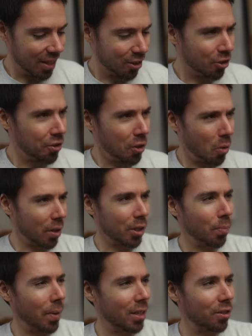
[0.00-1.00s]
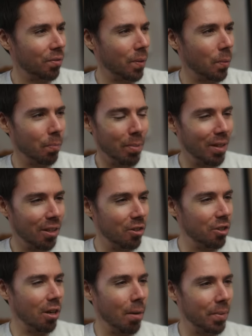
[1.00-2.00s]
it's so expensive, it would be the
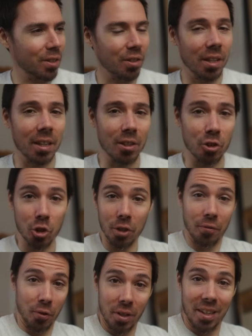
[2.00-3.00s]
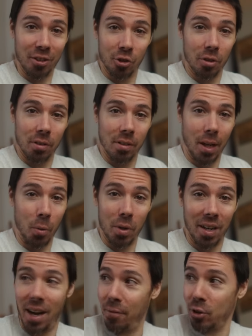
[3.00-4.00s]
dumbest thing just for this. I would
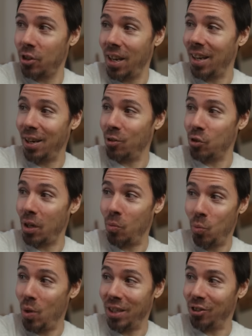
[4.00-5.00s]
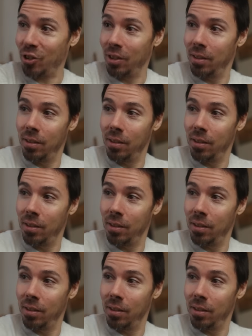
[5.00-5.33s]
never take it outside once.